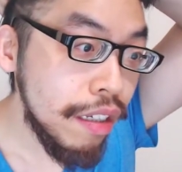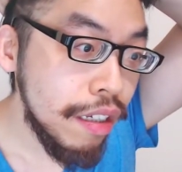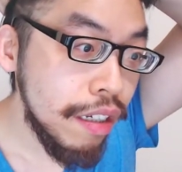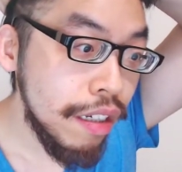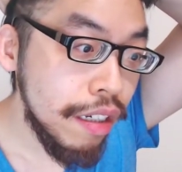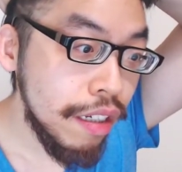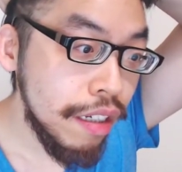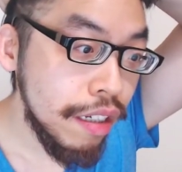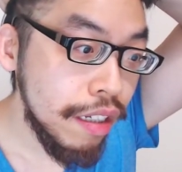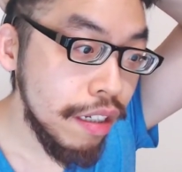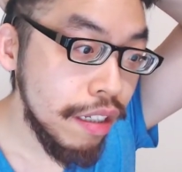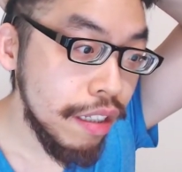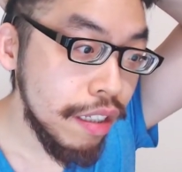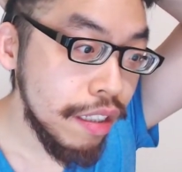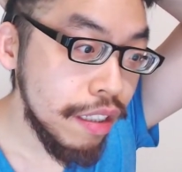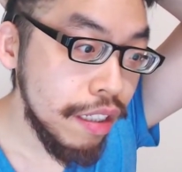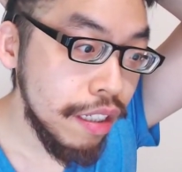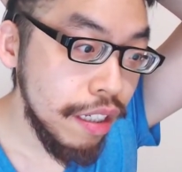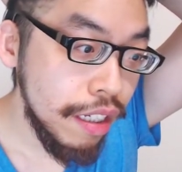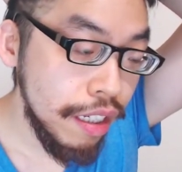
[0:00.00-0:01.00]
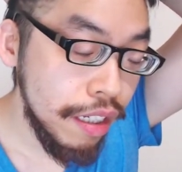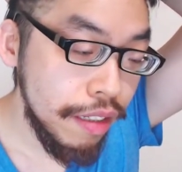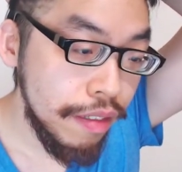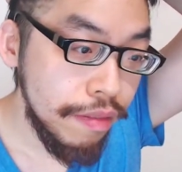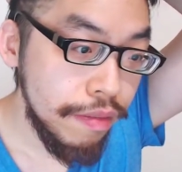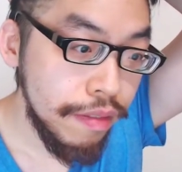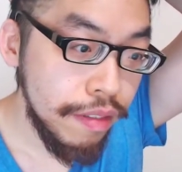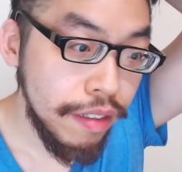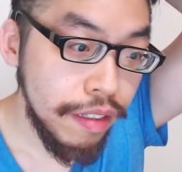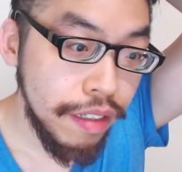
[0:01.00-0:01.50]
Let's see.
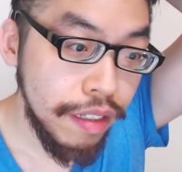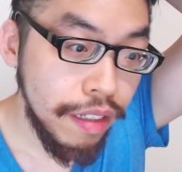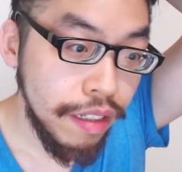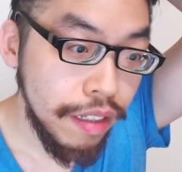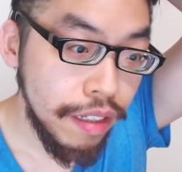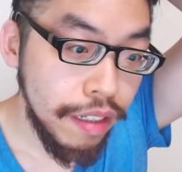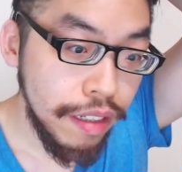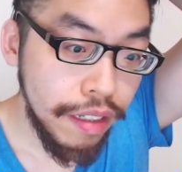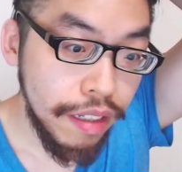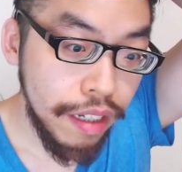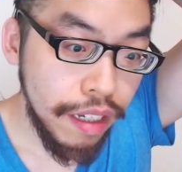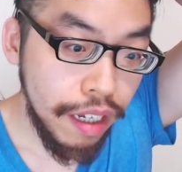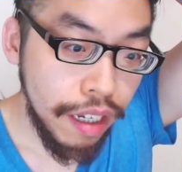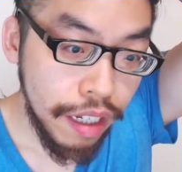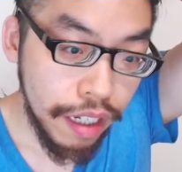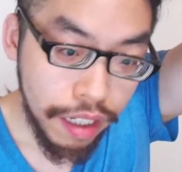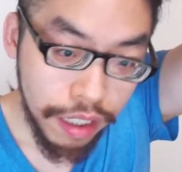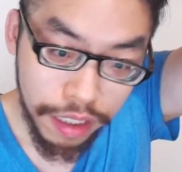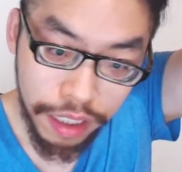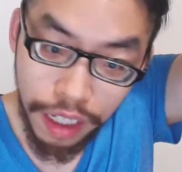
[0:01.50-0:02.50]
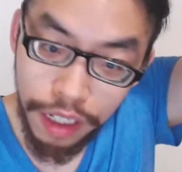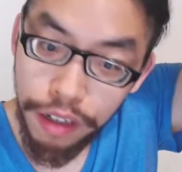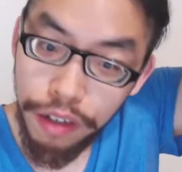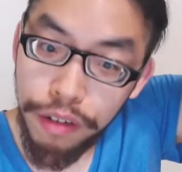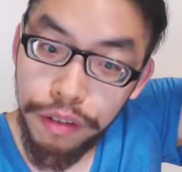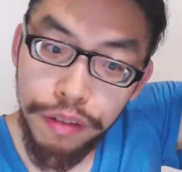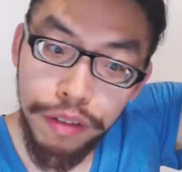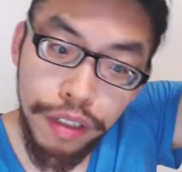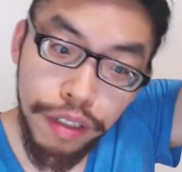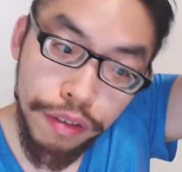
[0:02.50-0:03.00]
Because I
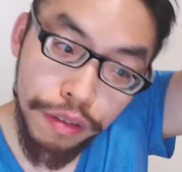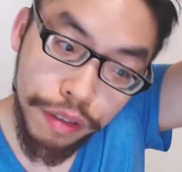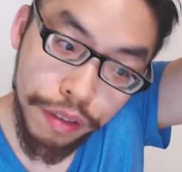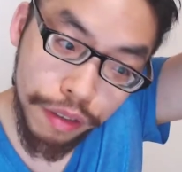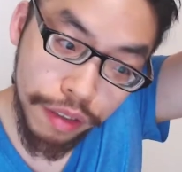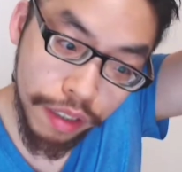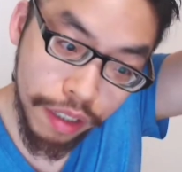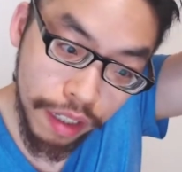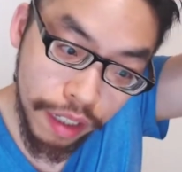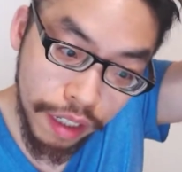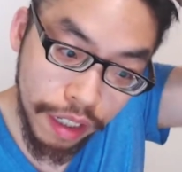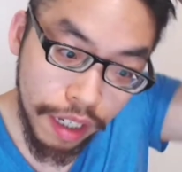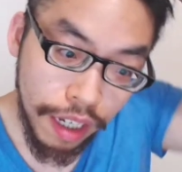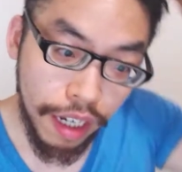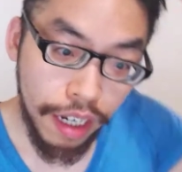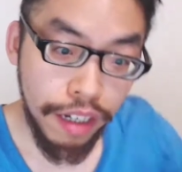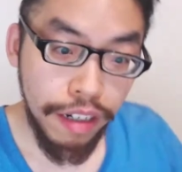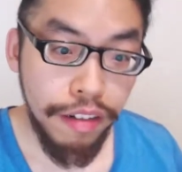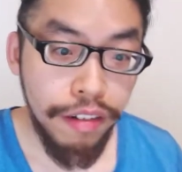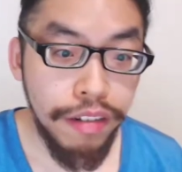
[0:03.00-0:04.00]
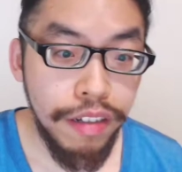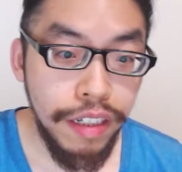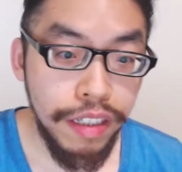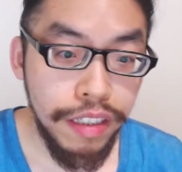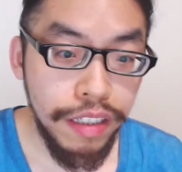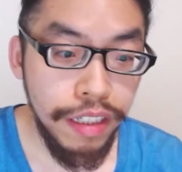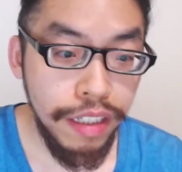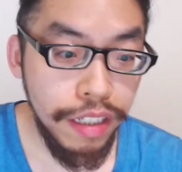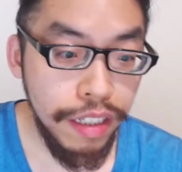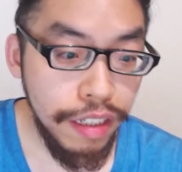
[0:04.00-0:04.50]
know he was... Yeah, okay,
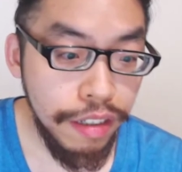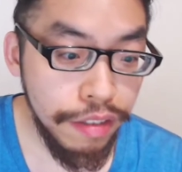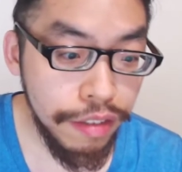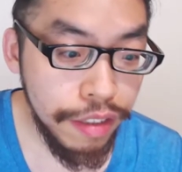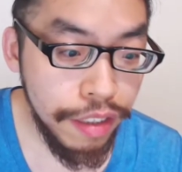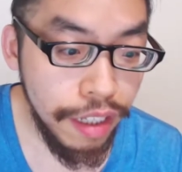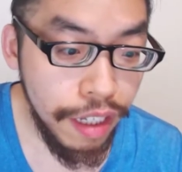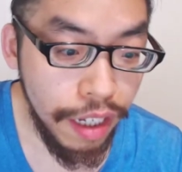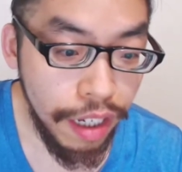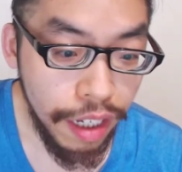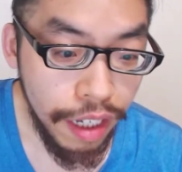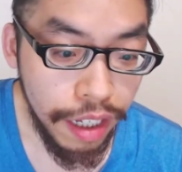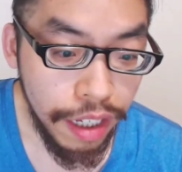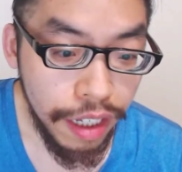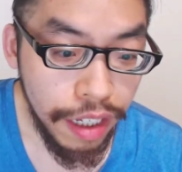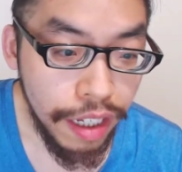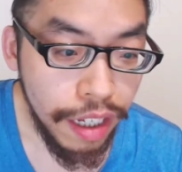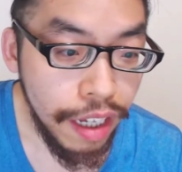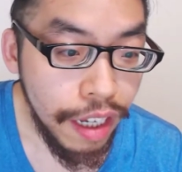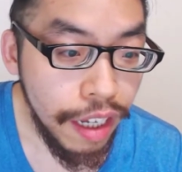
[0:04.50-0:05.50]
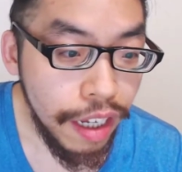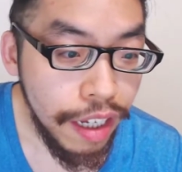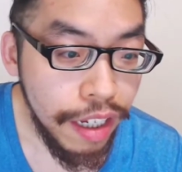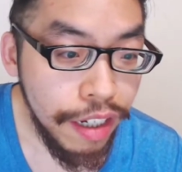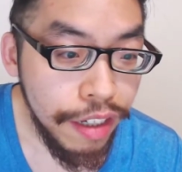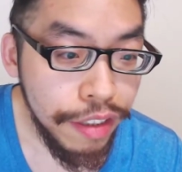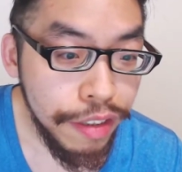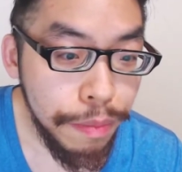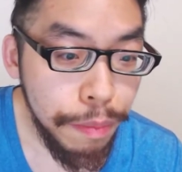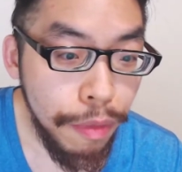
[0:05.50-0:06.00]
see, here's
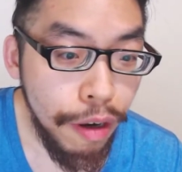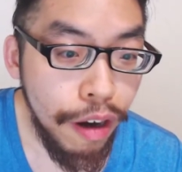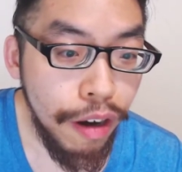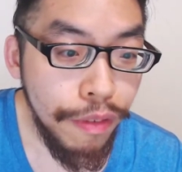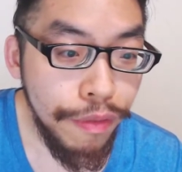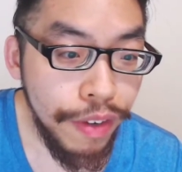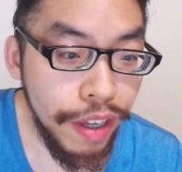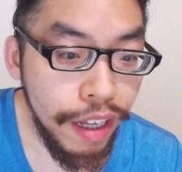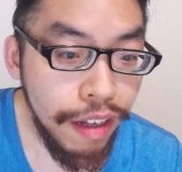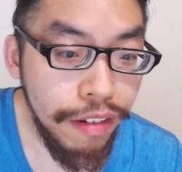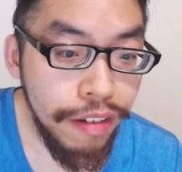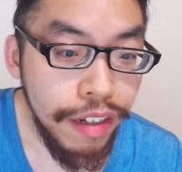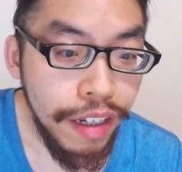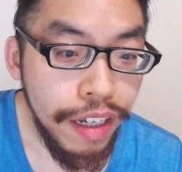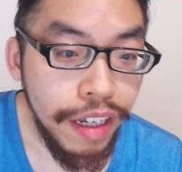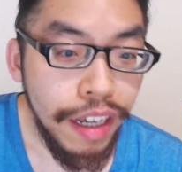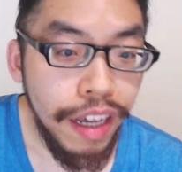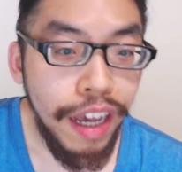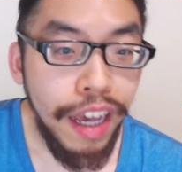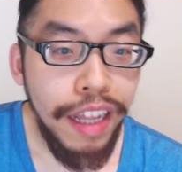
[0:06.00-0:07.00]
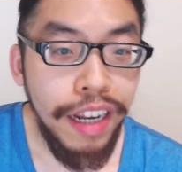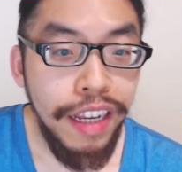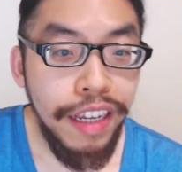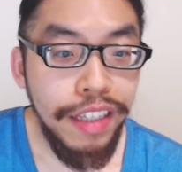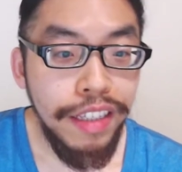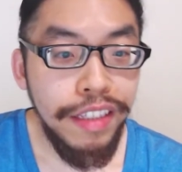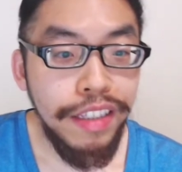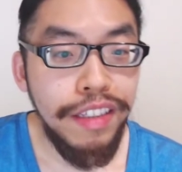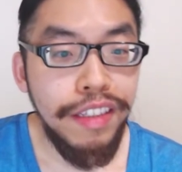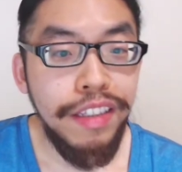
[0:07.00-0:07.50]
Marvel, and
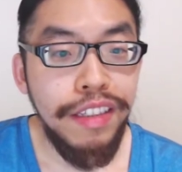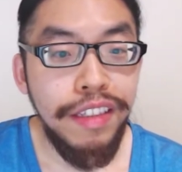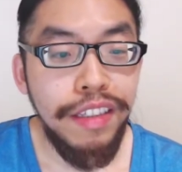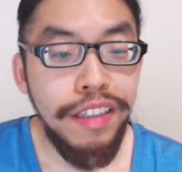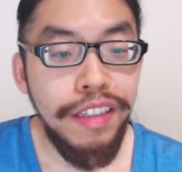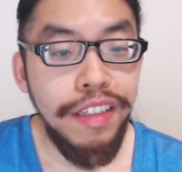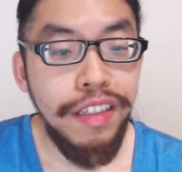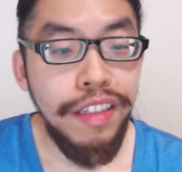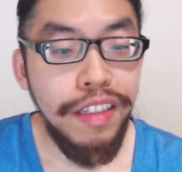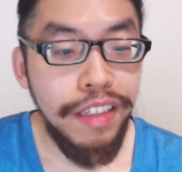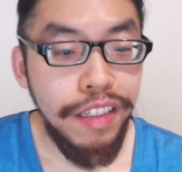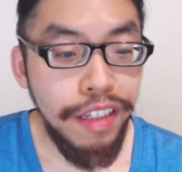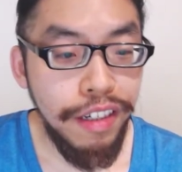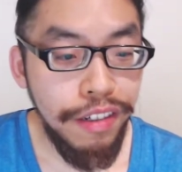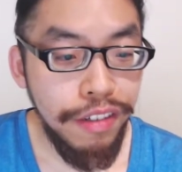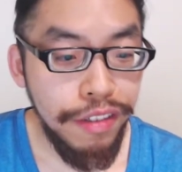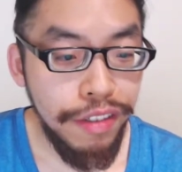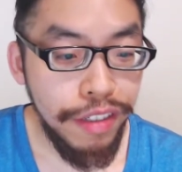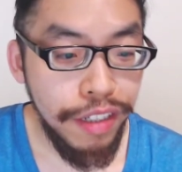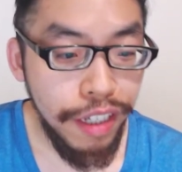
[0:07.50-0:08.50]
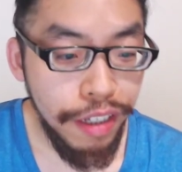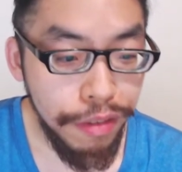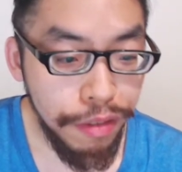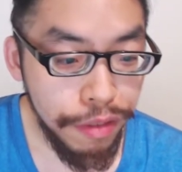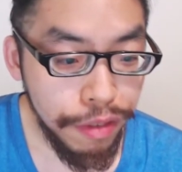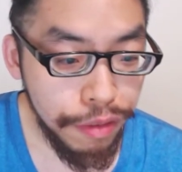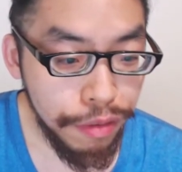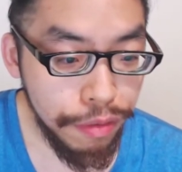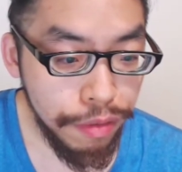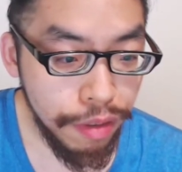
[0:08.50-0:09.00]
then he
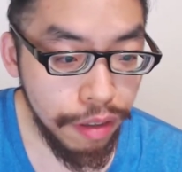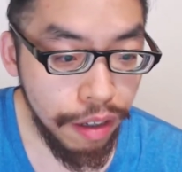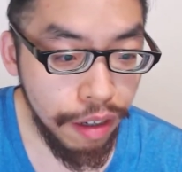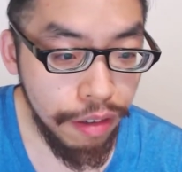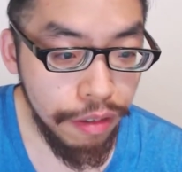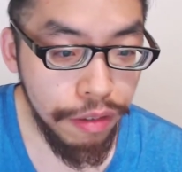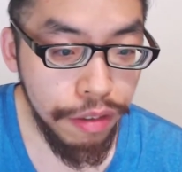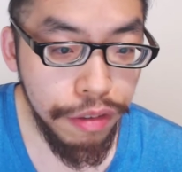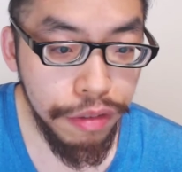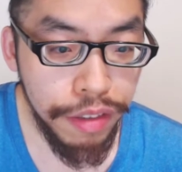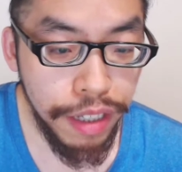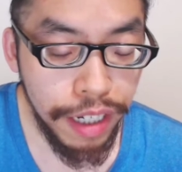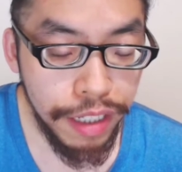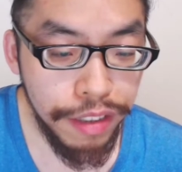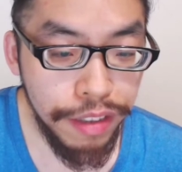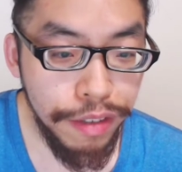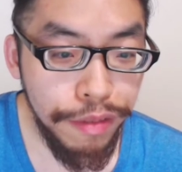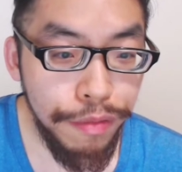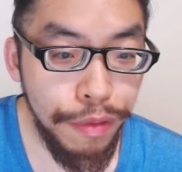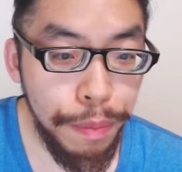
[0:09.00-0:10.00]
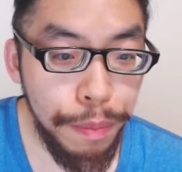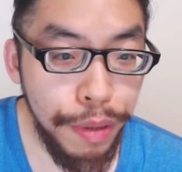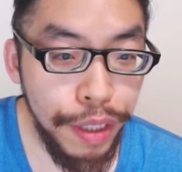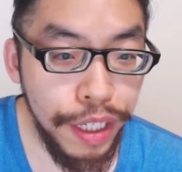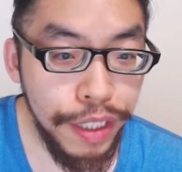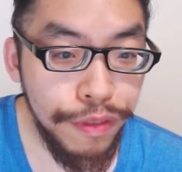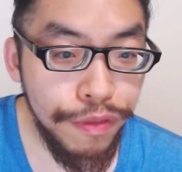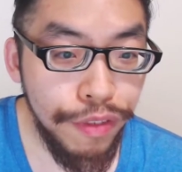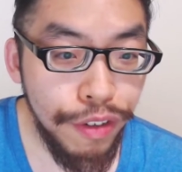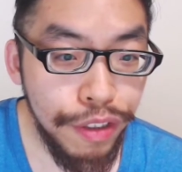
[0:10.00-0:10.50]
was actually
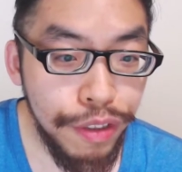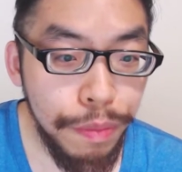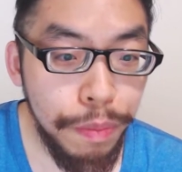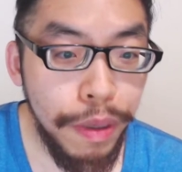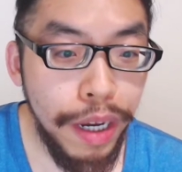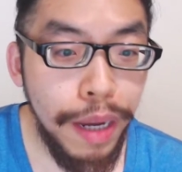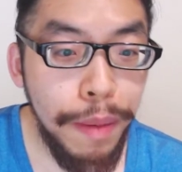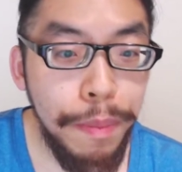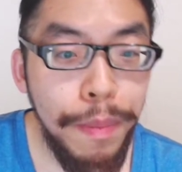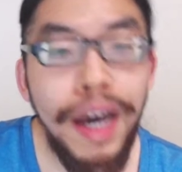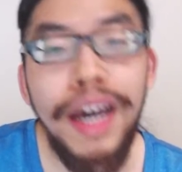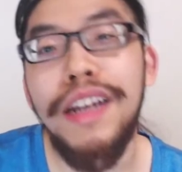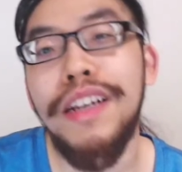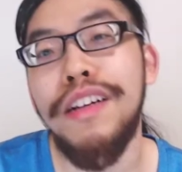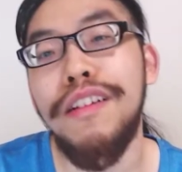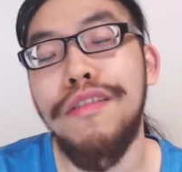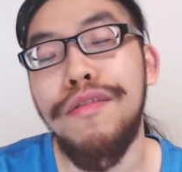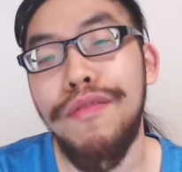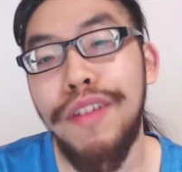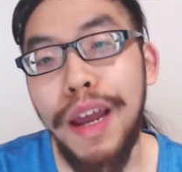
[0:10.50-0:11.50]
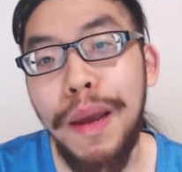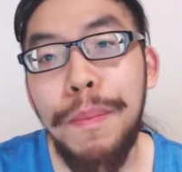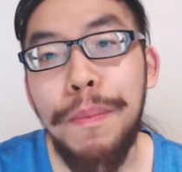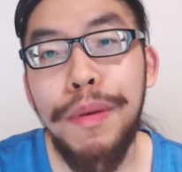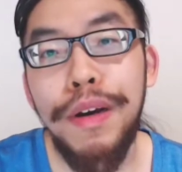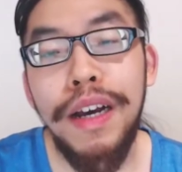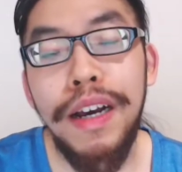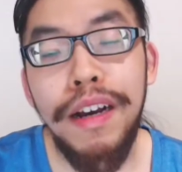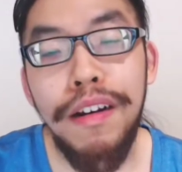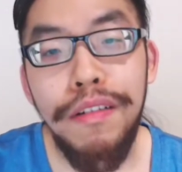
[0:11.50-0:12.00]
replaced first by Monica
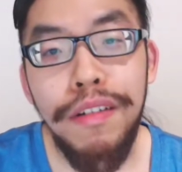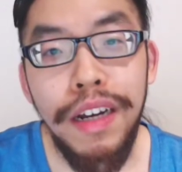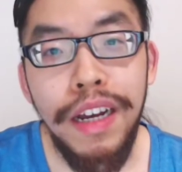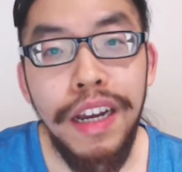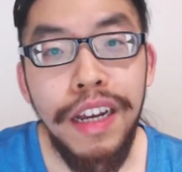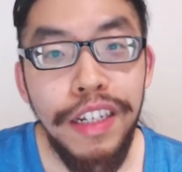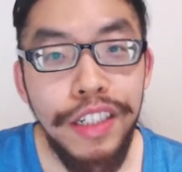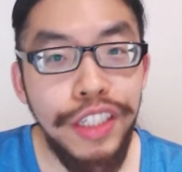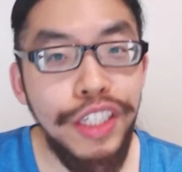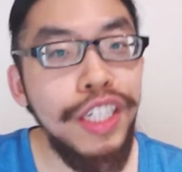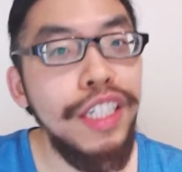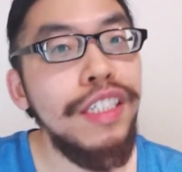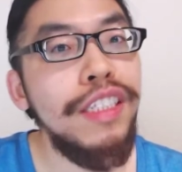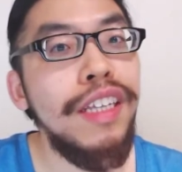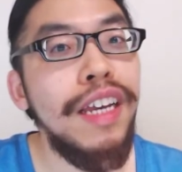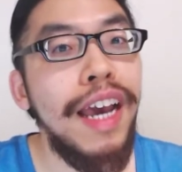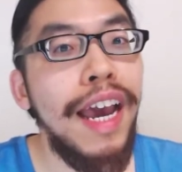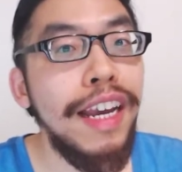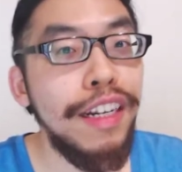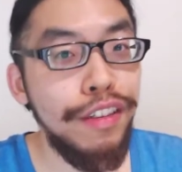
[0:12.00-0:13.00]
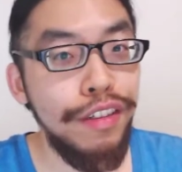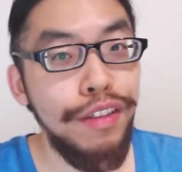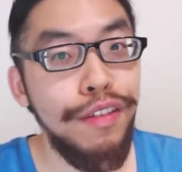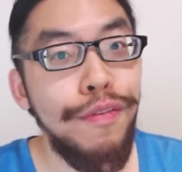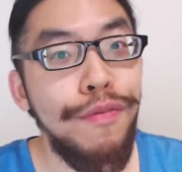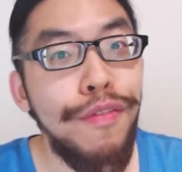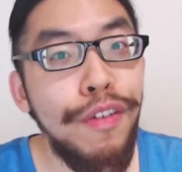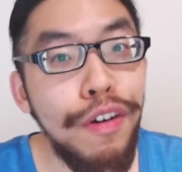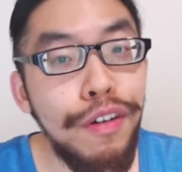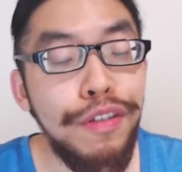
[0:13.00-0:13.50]
Rambeau. She's actually the
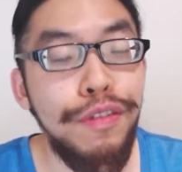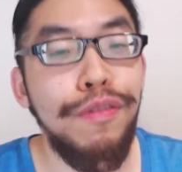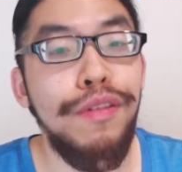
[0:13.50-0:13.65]
first